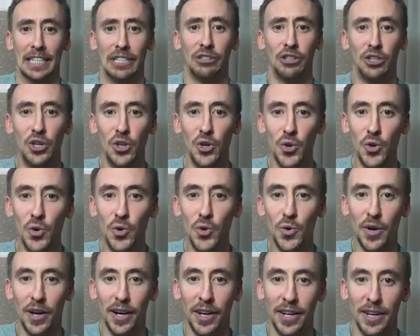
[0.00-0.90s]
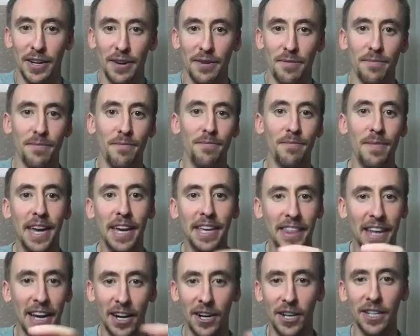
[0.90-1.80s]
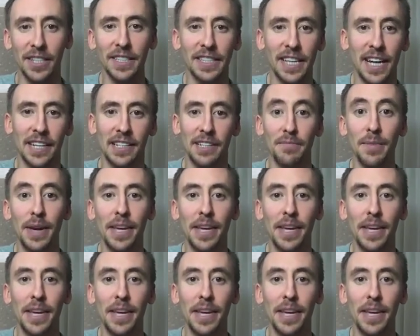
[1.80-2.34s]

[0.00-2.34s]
to make that contact and